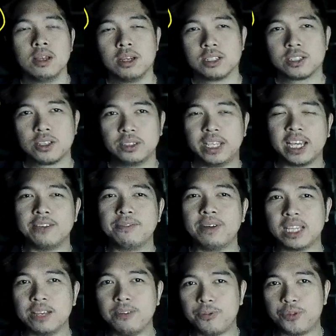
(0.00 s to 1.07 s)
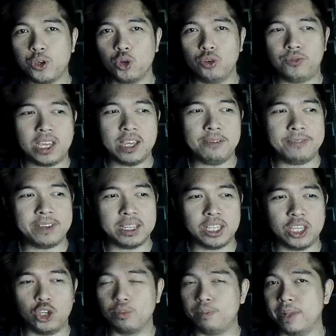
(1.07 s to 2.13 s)
So derivative of uv, v
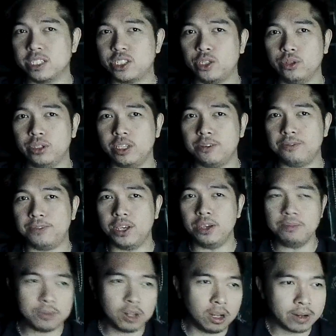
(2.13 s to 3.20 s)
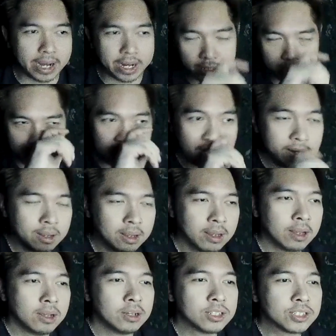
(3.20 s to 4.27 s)
du plus u dv. All right.
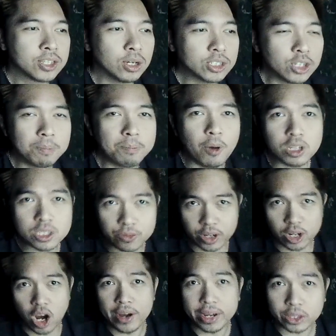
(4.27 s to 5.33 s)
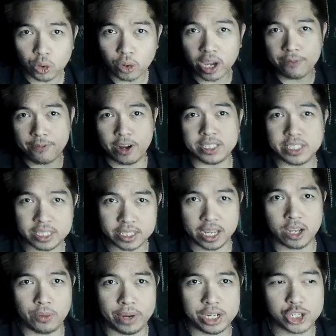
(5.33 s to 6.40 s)
So suppose we're going to reverse this
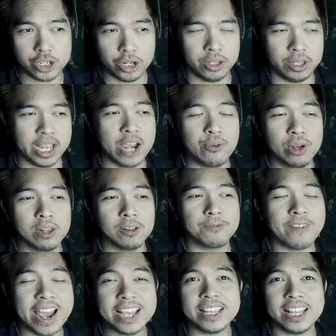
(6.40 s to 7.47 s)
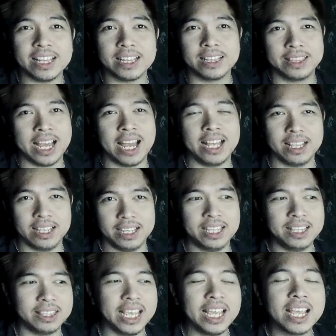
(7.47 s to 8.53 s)
equation, and we'll find the
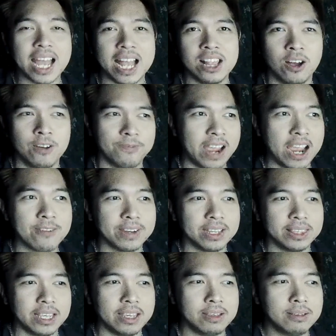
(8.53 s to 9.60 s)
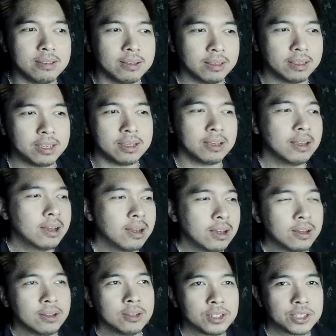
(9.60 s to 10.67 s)
integral of everything.
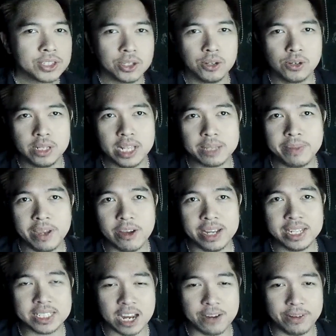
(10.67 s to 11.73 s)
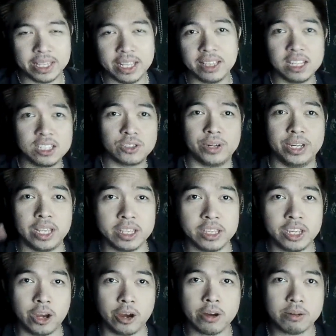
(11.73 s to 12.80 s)
So let me erase everything that's written
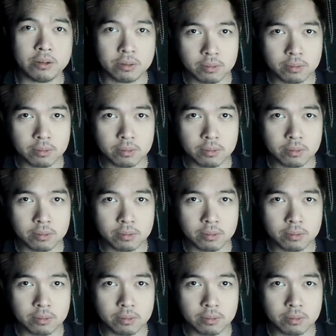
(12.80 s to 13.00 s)
here.